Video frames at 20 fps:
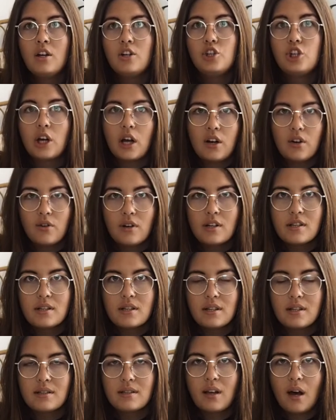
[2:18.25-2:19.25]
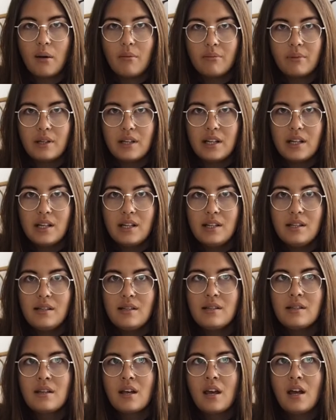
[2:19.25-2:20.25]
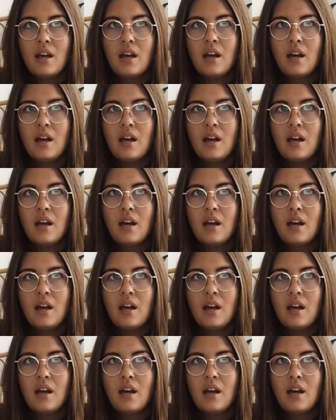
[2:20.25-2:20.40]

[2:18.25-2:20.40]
generous this company is.